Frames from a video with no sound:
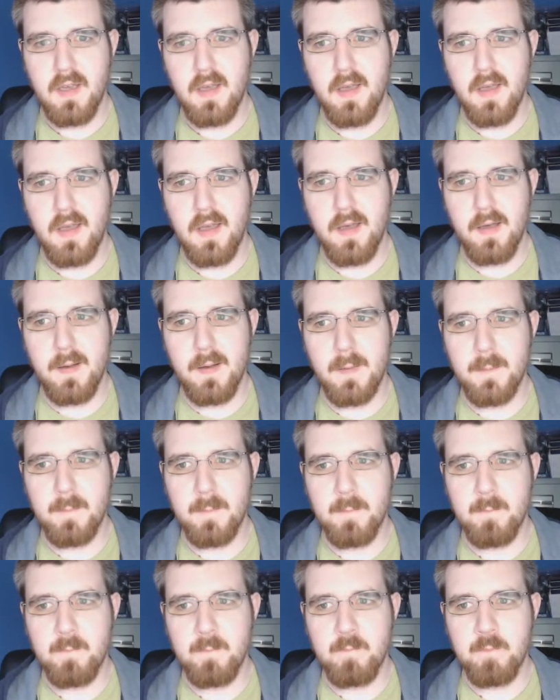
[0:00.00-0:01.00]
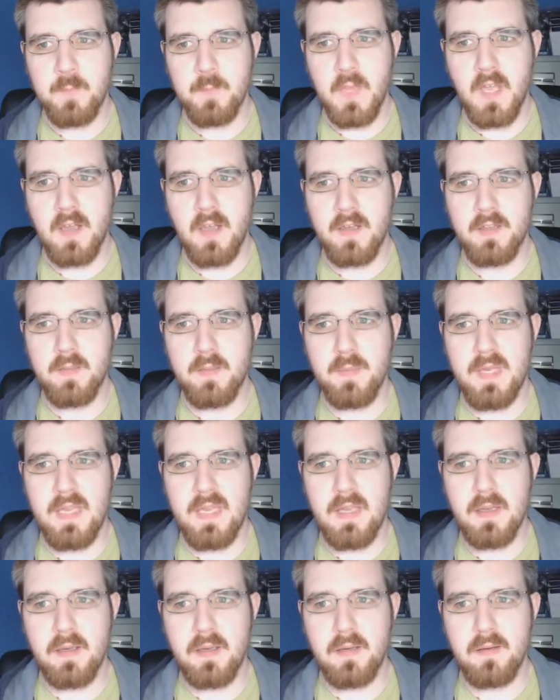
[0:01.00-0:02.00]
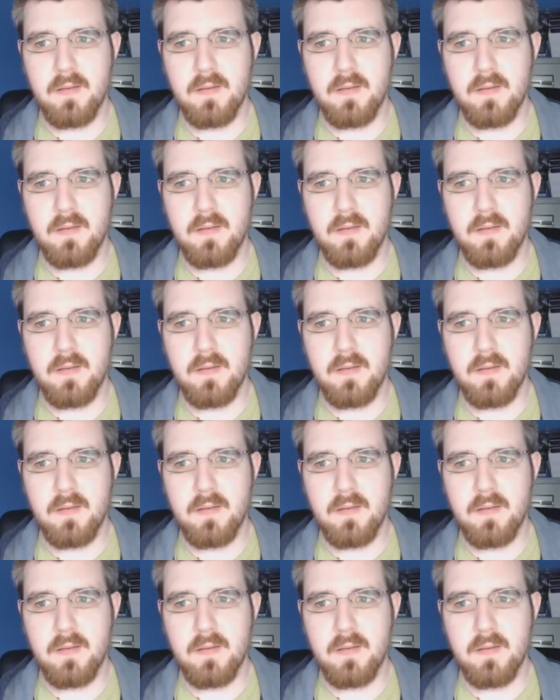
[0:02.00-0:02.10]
um, either being